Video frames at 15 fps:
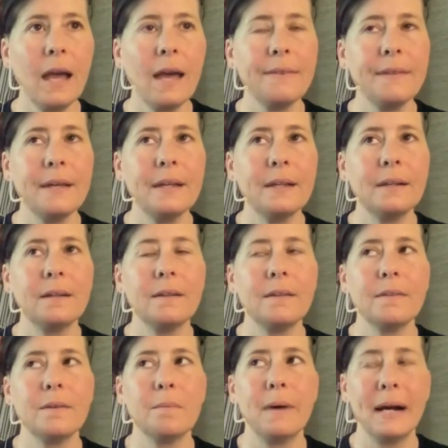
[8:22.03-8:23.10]
And then
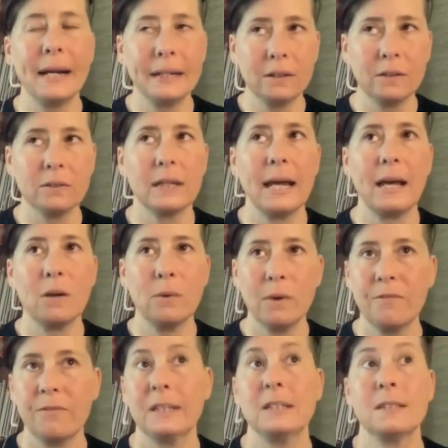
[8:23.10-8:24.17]
the mind goes like, how do I
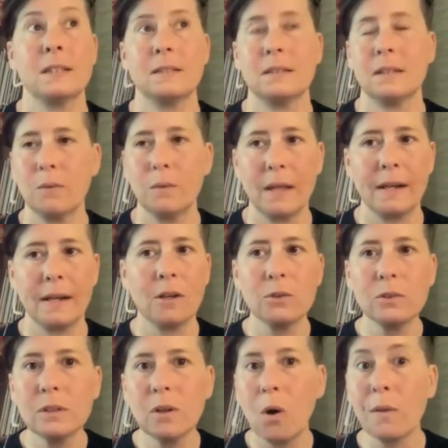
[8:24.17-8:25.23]
fix this? And it
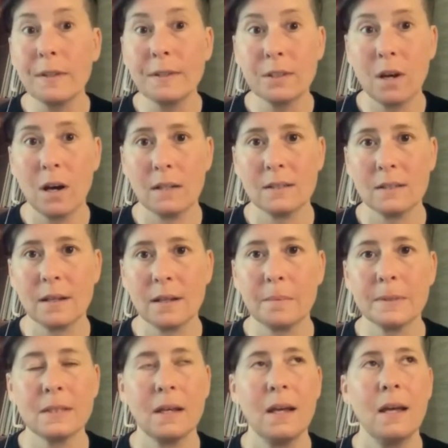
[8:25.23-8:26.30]
goes into all these
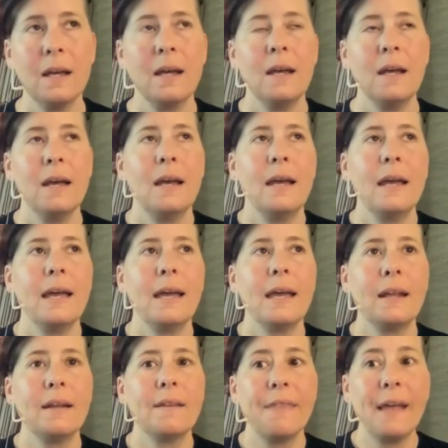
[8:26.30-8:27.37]
concepts.
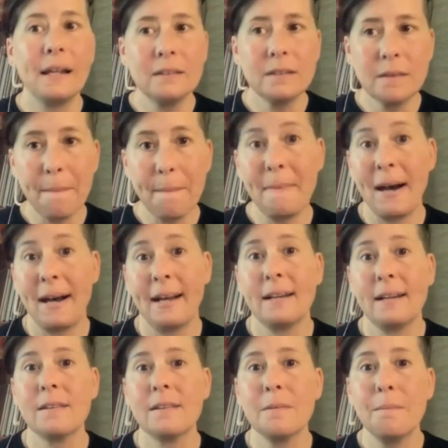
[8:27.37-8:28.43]
And that's the
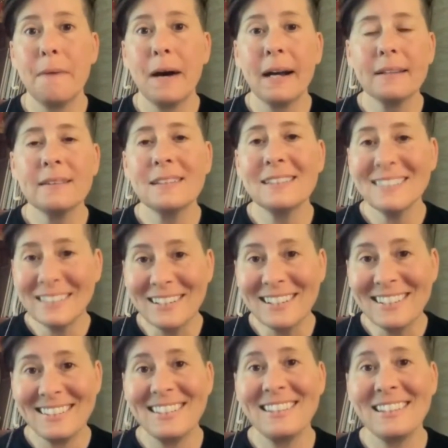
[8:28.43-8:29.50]
mind. The mind is going
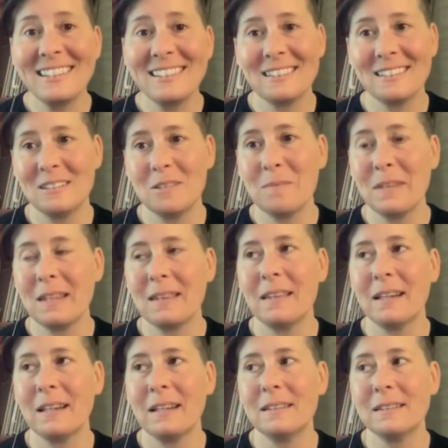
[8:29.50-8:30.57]
to see this as something
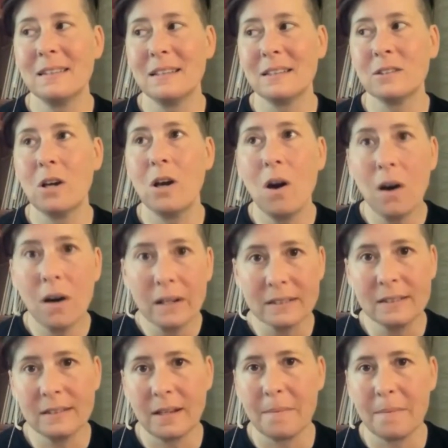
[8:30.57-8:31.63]
that is this
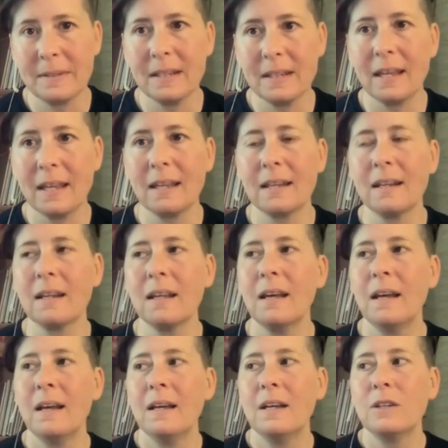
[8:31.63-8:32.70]
concept, and
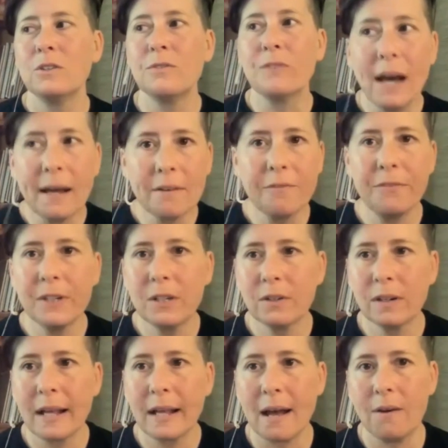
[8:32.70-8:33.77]
you've got to
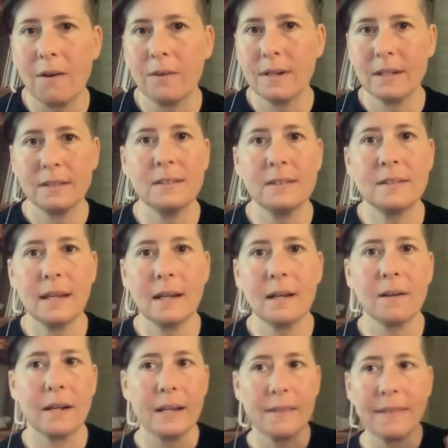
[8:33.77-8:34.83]
figure it out, and it's
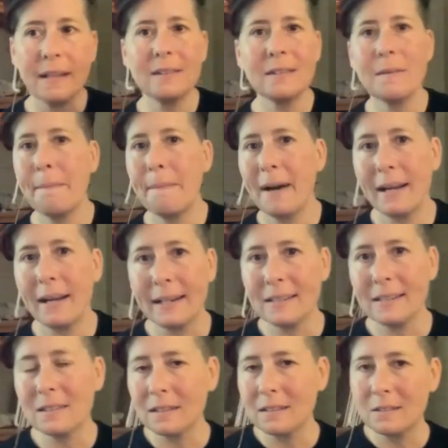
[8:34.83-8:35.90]
scary. And that's the mind.
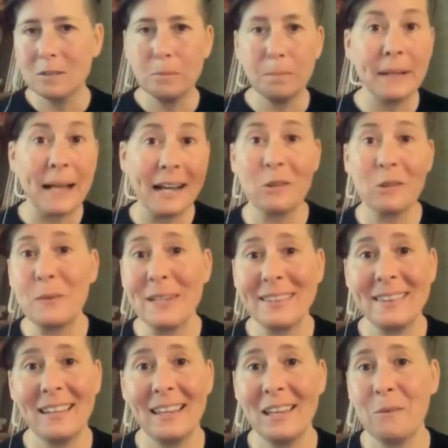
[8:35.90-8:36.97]
It's going to do black and
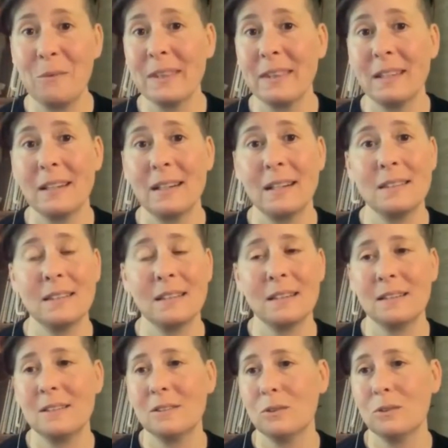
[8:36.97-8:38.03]
white thinking with it. It's
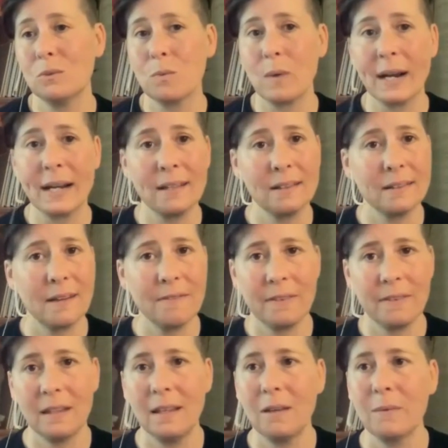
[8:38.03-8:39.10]
going to do right and left
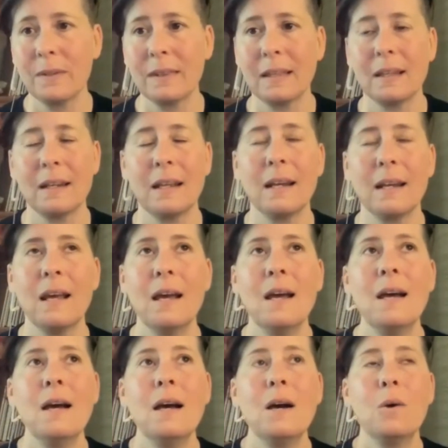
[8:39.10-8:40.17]
thinking with it. And
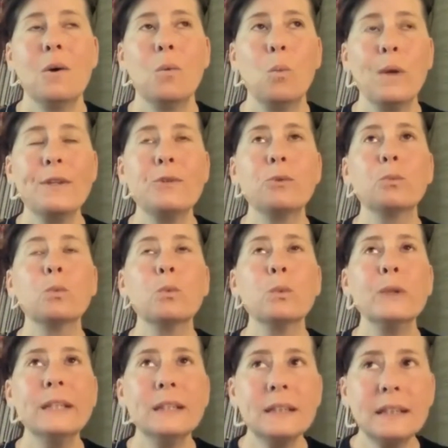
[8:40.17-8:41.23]
when you
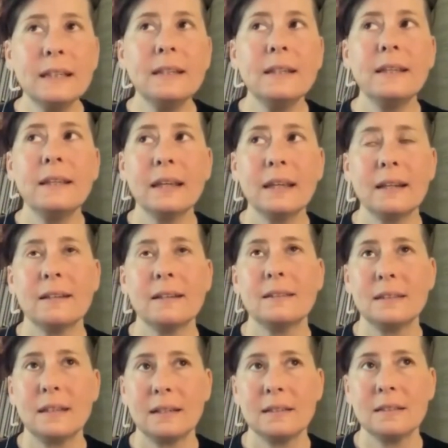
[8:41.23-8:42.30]
really get a
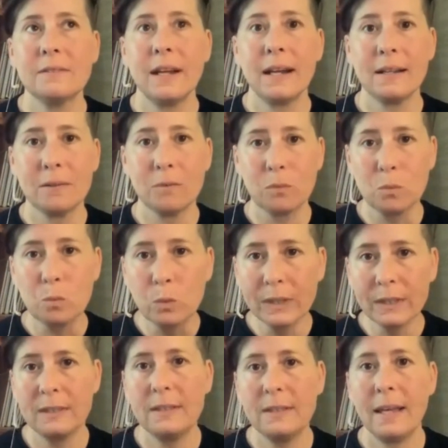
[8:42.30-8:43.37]
sense of how to
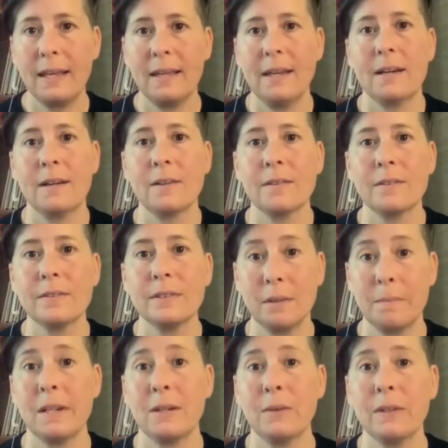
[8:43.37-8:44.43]
really take care of
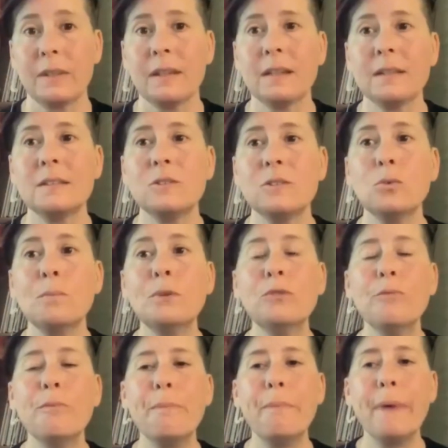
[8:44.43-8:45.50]
somebody with this, you
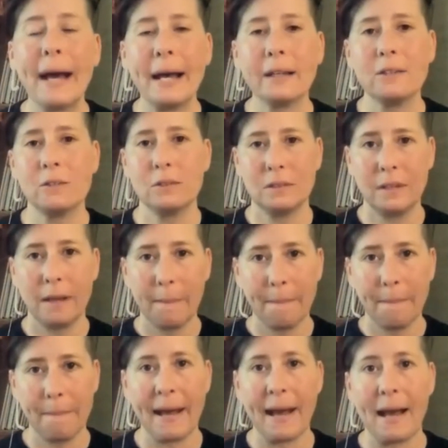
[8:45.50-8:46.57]
move back, you step
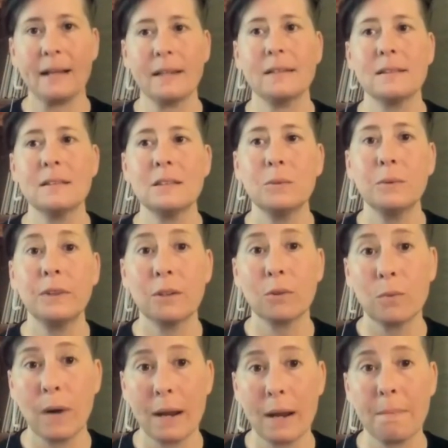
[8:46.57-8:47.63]
back and see with your
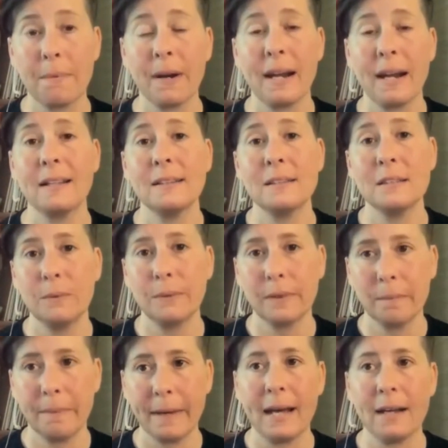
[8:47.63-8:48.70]
right brain and see with
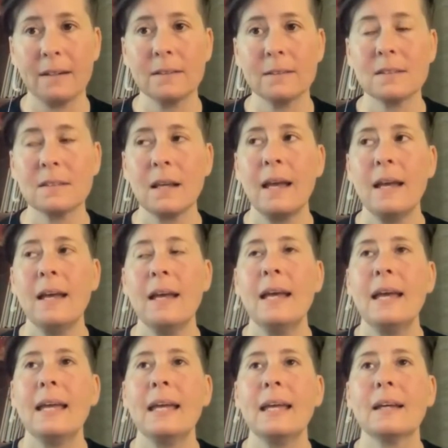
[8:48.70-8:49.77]
the patterns
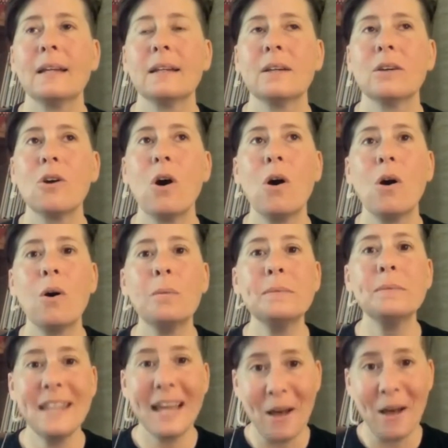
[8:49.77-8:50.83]
and
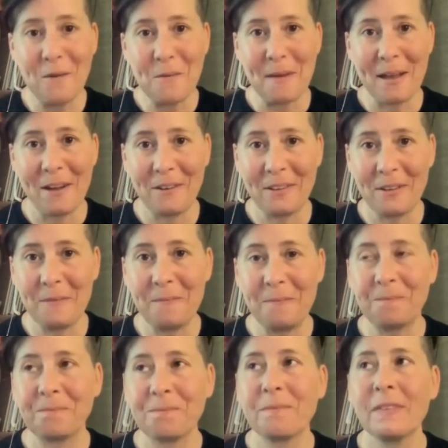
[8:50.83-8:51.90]
calm down about it.
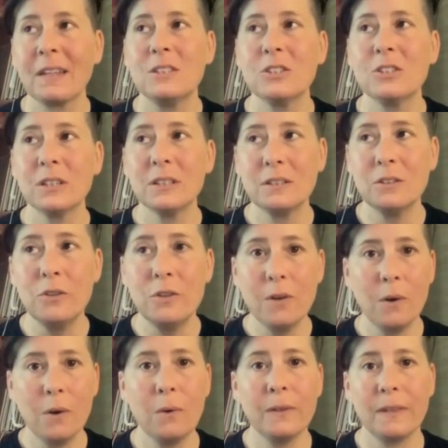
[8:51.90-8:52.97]
Just
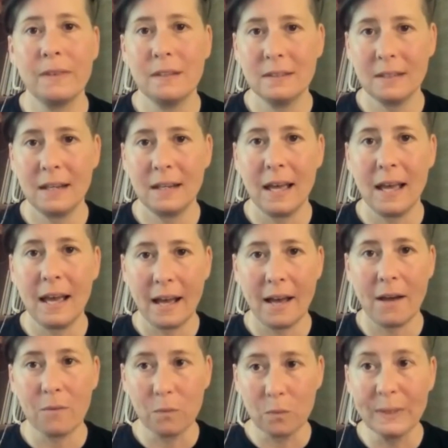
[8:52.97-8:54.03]
know that this can
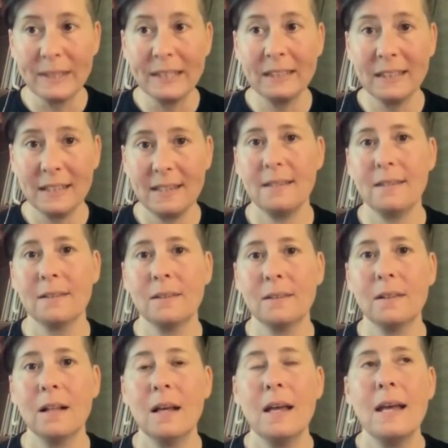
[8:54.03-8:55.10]
really
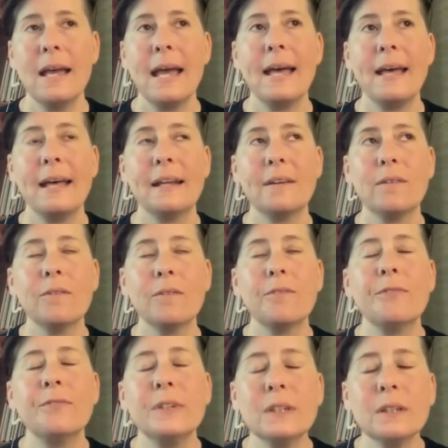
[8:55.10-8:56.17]
heal, and
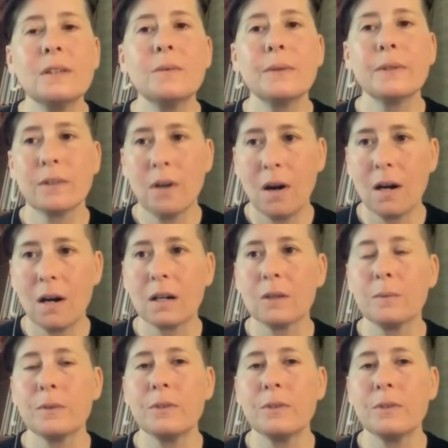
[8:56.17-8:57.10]
feel it with your heart.